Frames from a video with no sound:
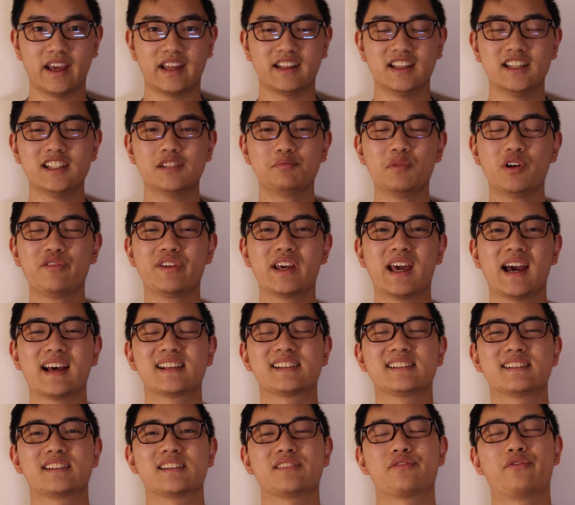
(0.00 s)
and this movie
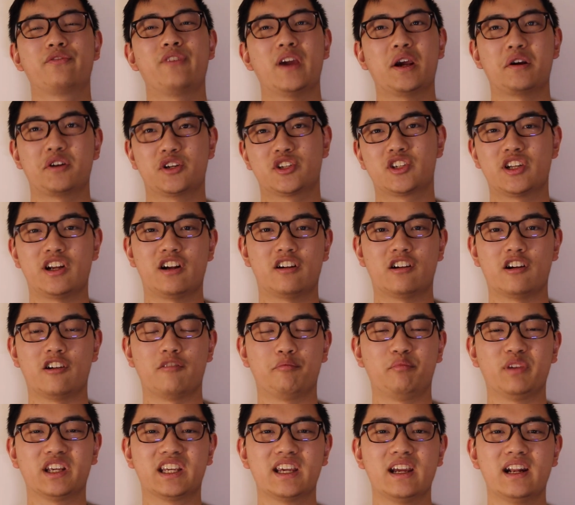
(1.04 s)
has its fair share
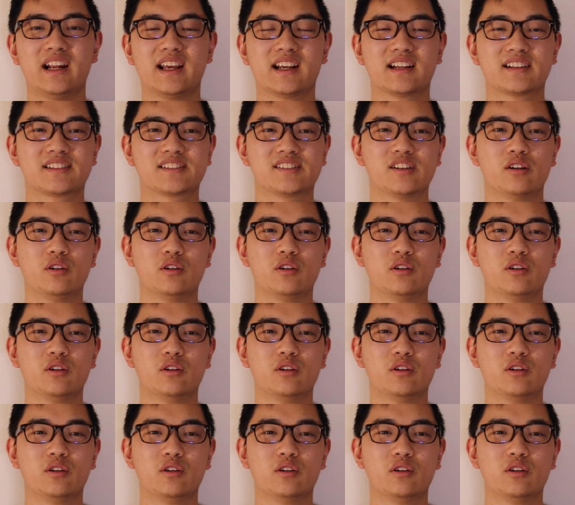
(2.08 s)
of beginnings,